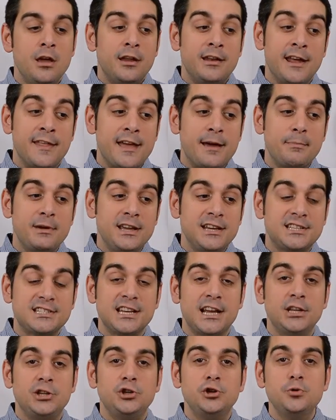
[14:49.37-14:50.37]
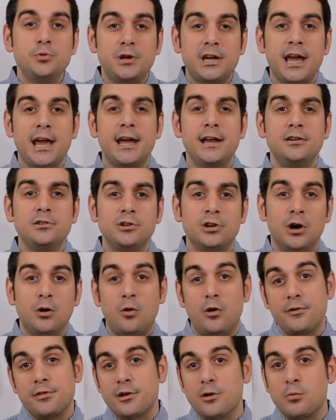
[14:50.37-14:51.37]
Now, that being said, you can
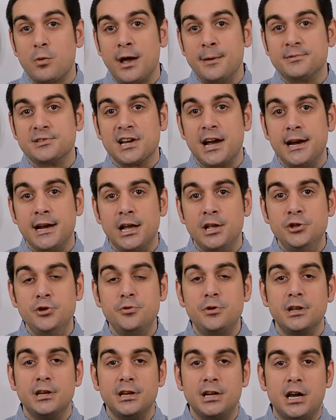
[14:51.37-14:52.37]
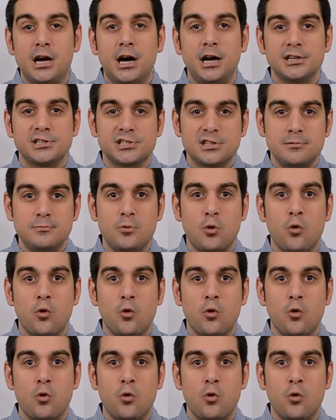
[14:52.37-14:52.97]
go on their website and you can custom